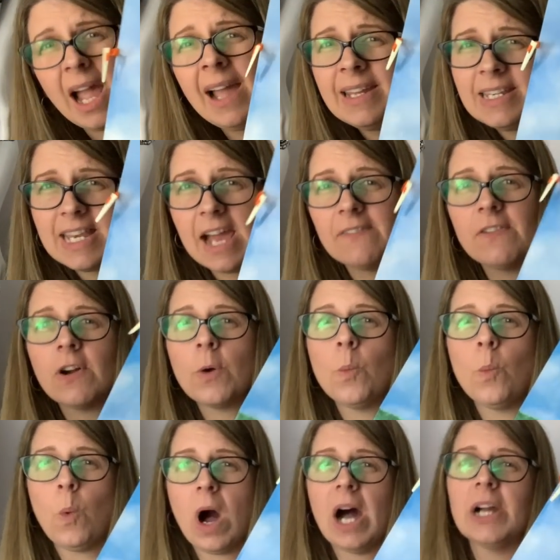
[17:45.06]
I never
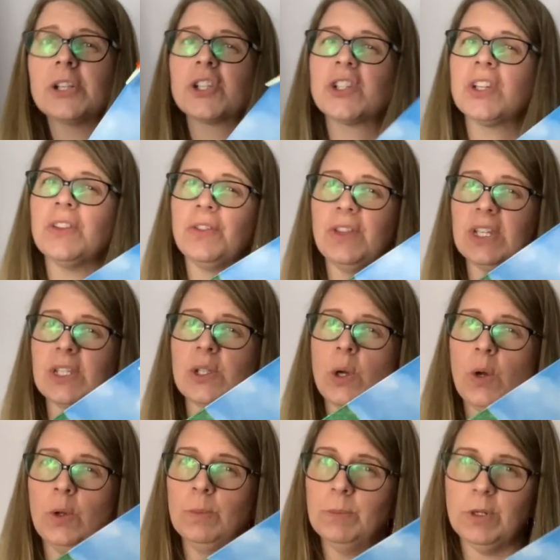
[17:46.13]
watched this
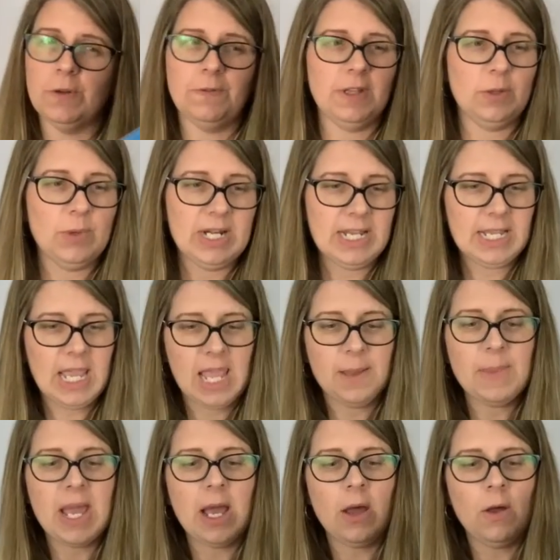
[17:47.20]
whole movie when it came
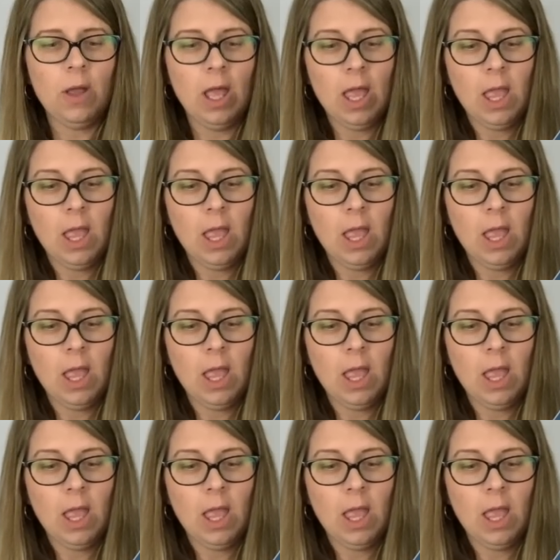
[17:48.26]
out,